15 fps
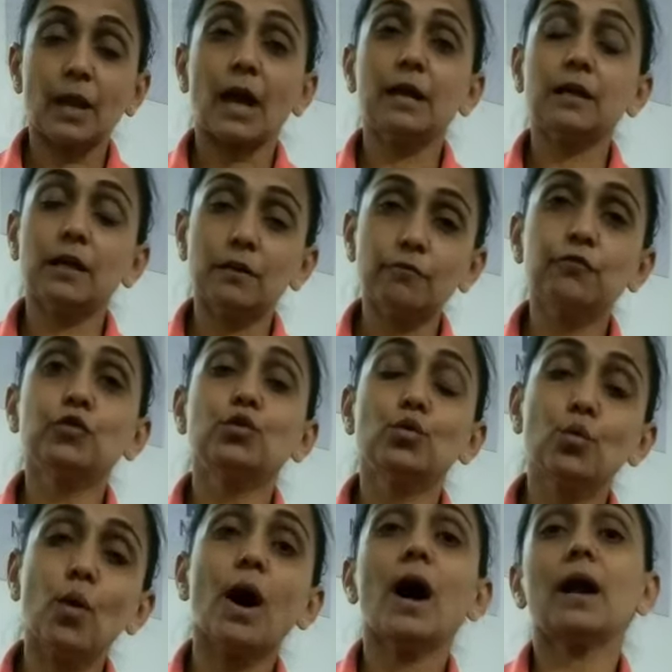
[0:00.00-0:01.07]
And if
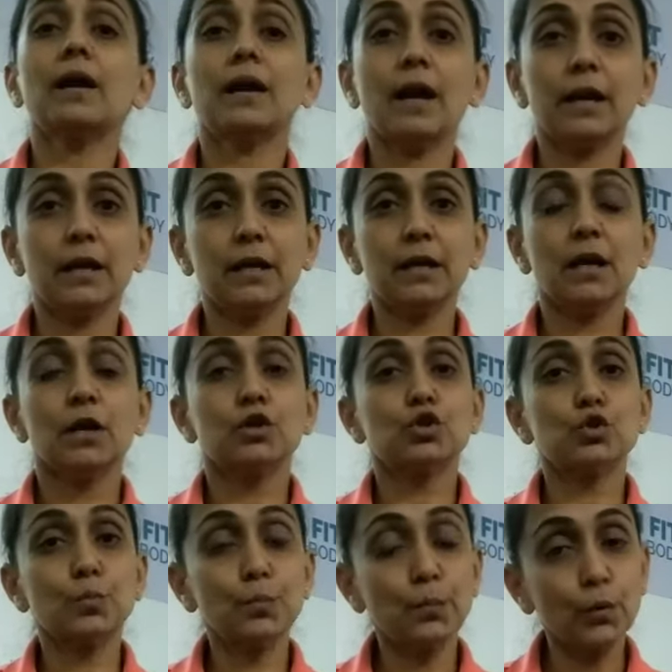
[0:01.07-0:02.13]
you are ready
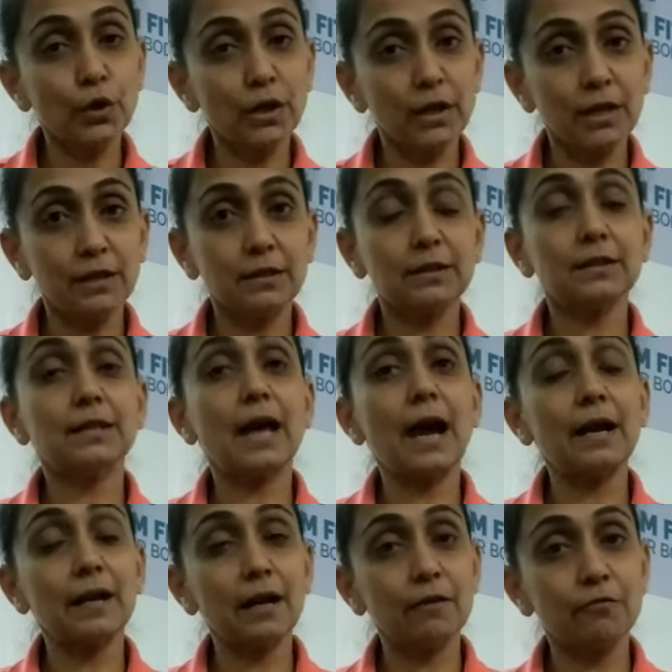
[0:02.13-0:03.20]
to put in
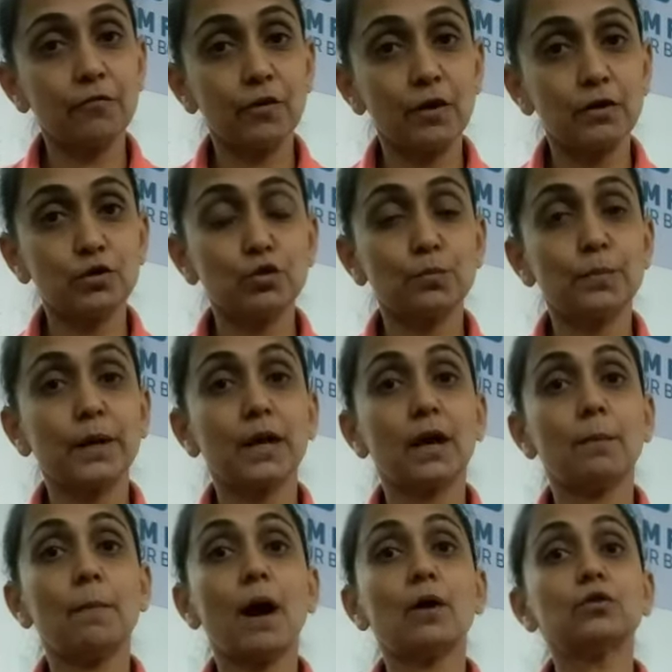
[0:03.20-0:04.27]
that effort to bring
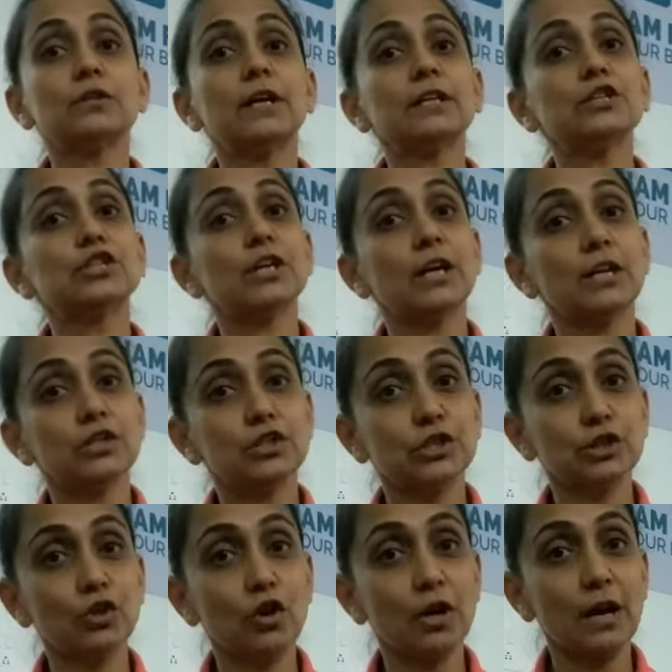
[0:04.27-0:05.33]
about that change
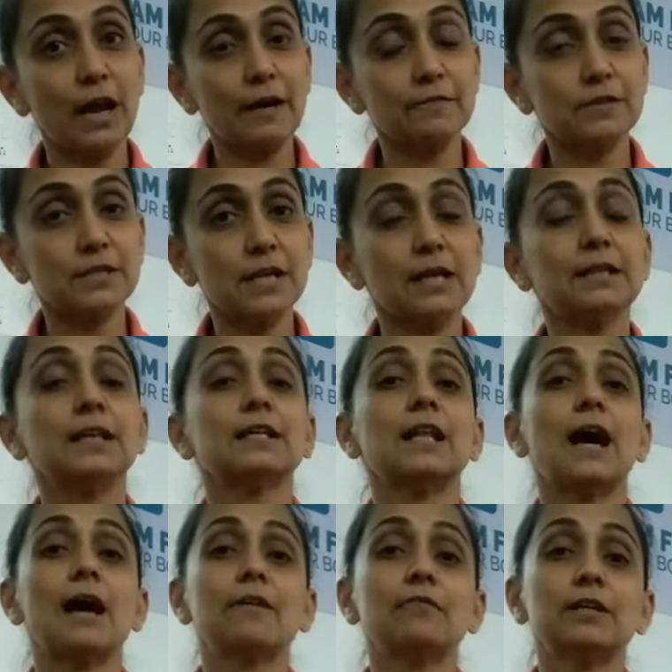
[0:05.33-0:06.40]
in your lifestyle, then
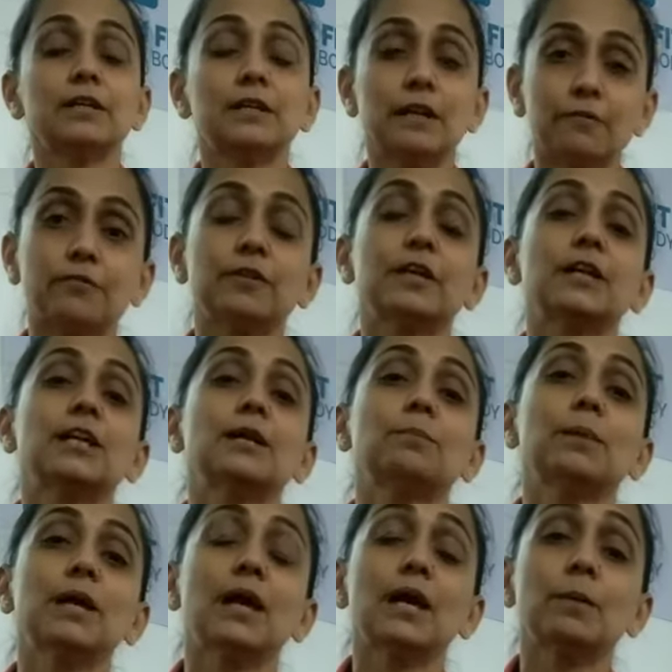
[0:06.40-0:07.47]
I will definitely
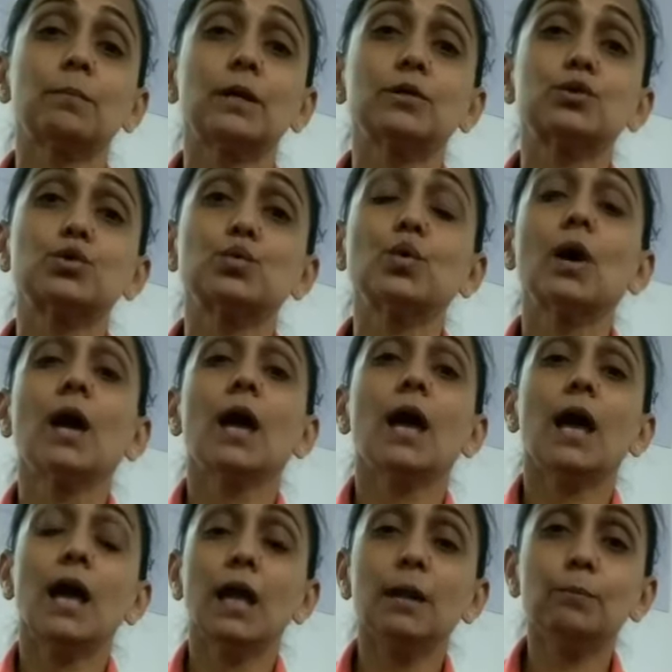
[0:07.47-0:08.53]
be able to
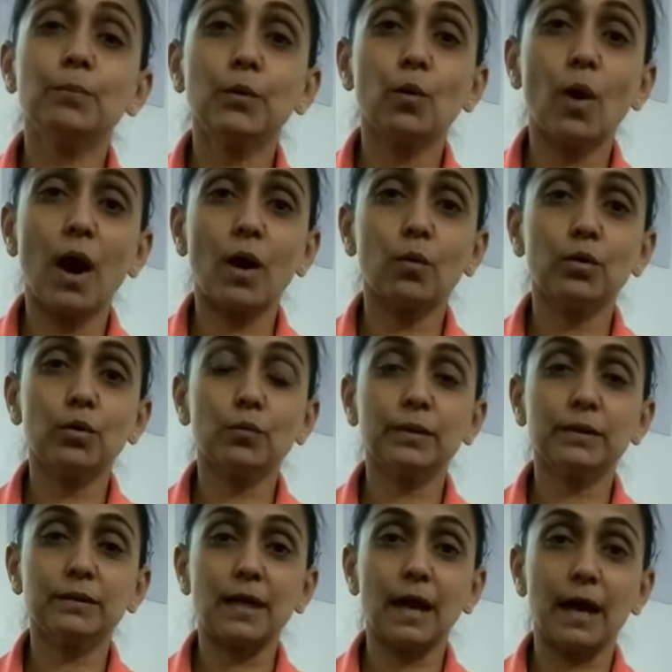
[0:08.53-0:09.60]
help you out
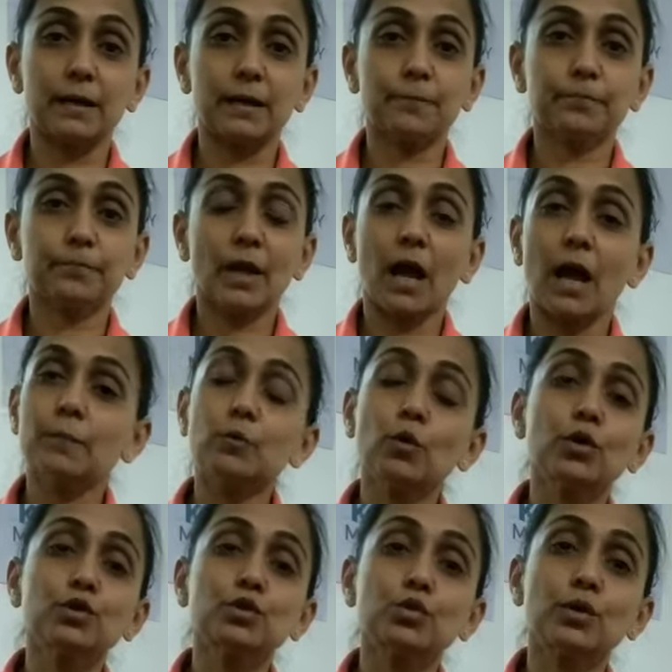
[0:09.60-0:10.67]
with that. I'm
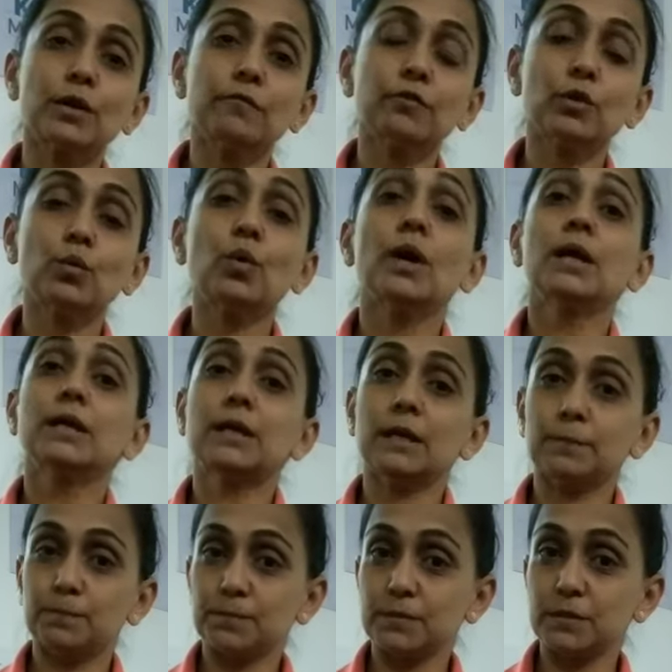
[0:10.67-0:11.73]
going to give you
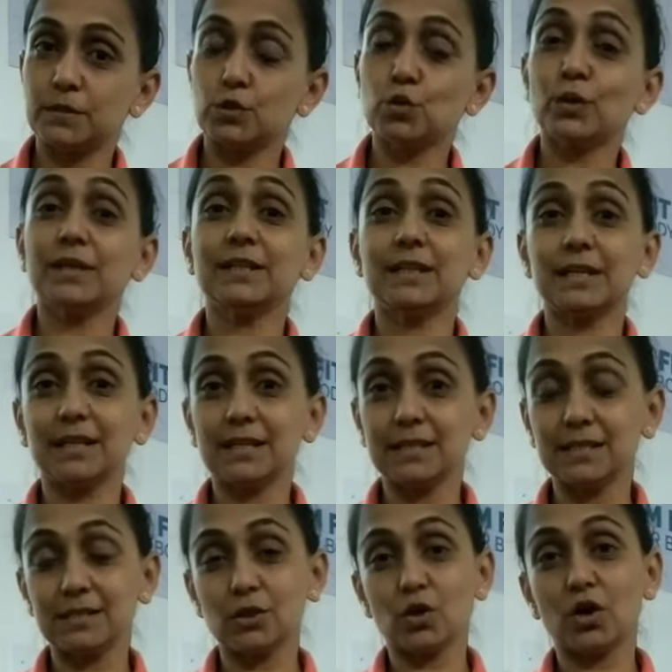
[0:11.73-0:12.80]
tips to
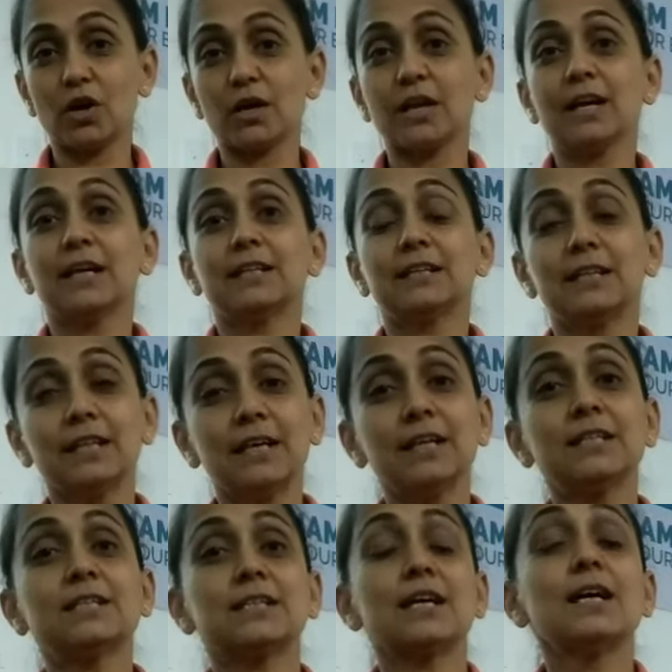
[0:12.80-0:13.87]
increase your
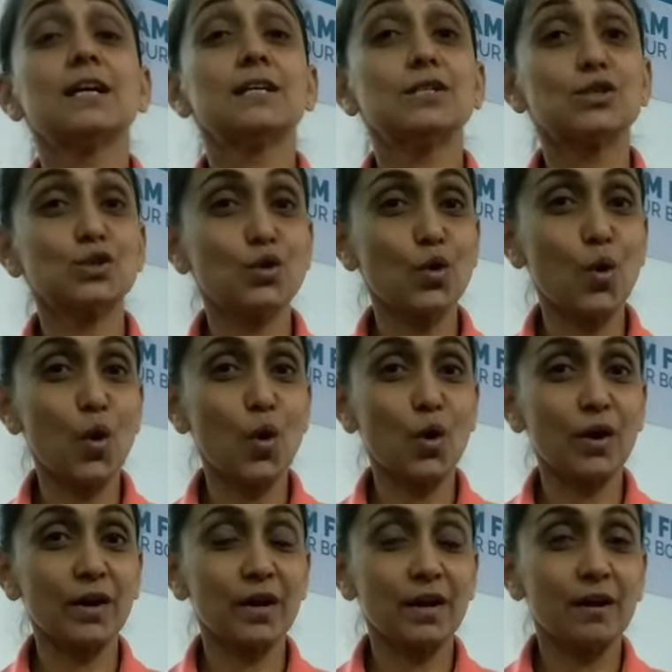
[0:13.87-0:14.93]
NEAT
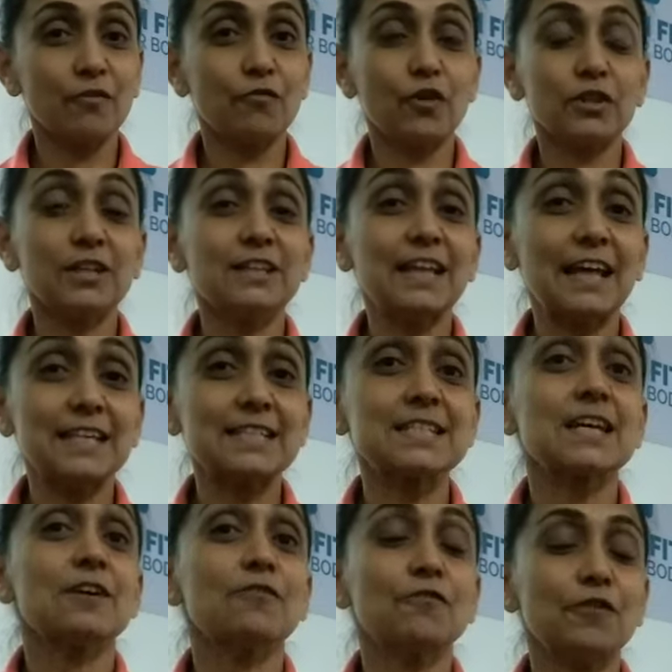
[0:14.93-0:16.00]
score for the
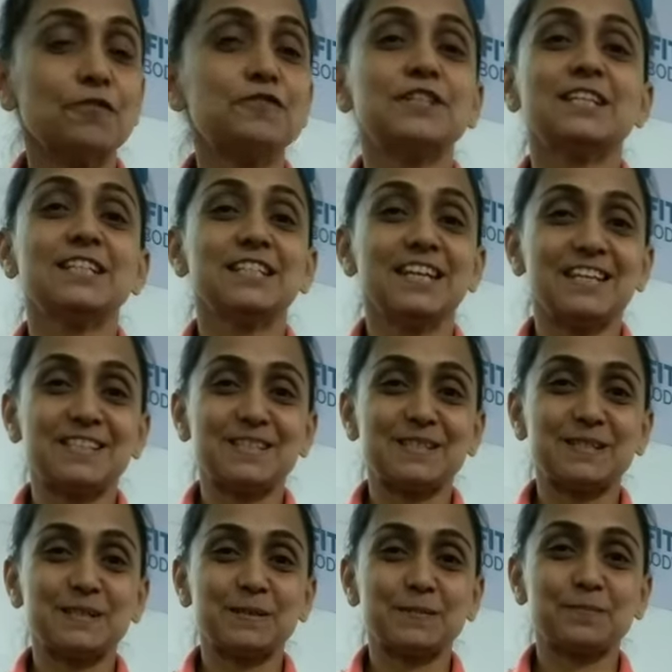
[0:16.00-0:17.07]
next 15
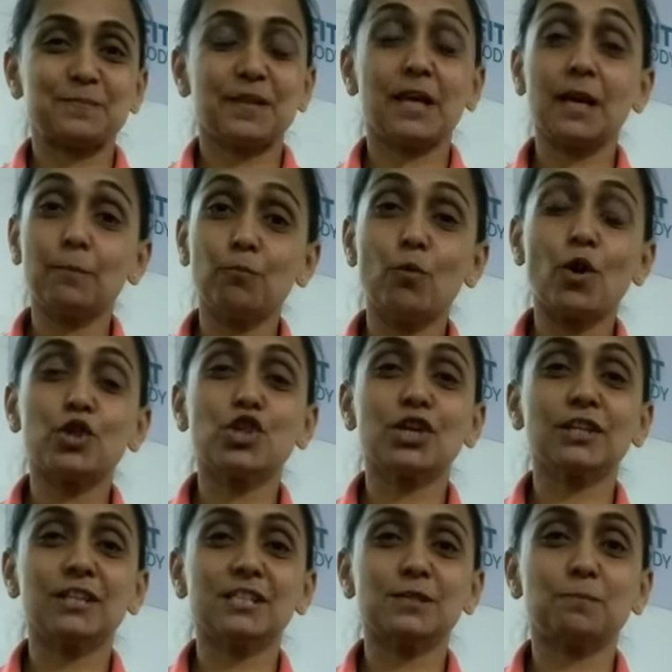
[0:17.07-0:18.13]
days. Keep
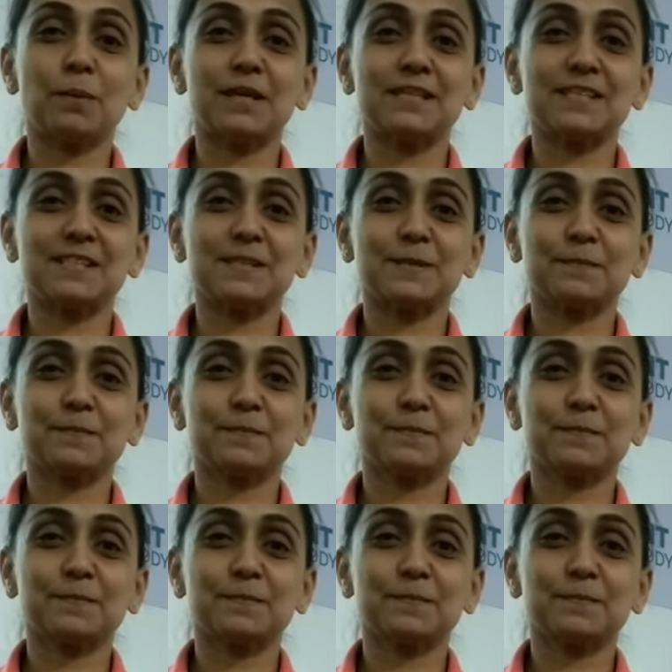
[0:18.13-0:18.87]
watching this space.